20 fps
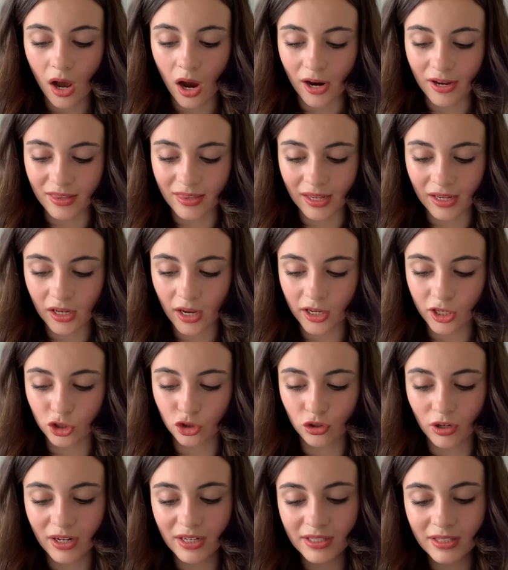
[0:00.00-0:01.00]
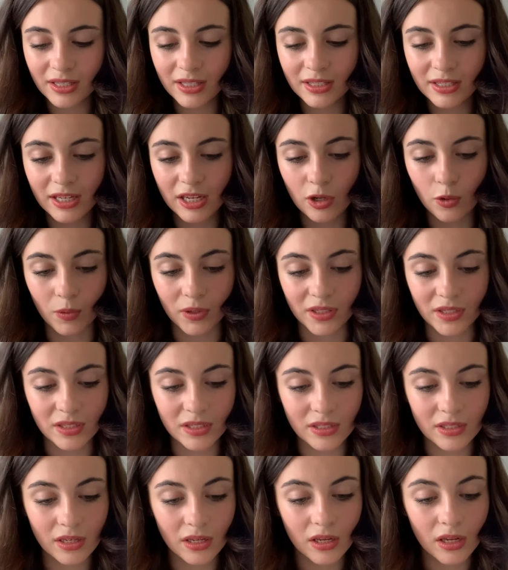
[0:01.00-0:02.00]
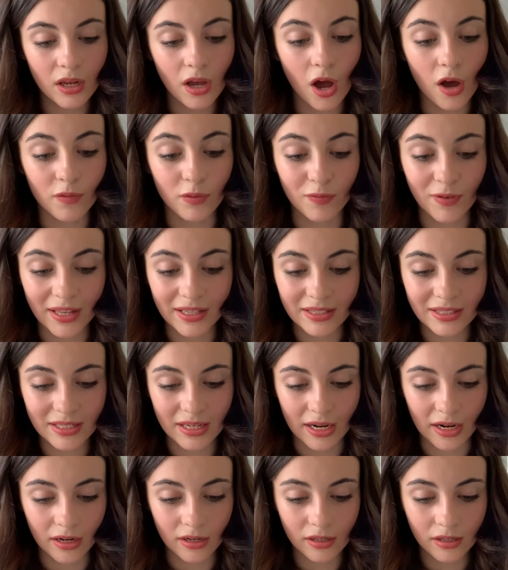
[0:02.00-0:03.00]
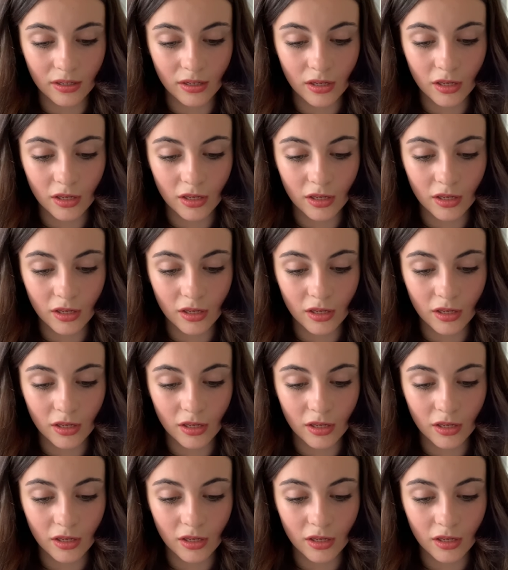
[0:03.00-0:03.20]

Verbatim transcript: I think I can trace the sequence of events here.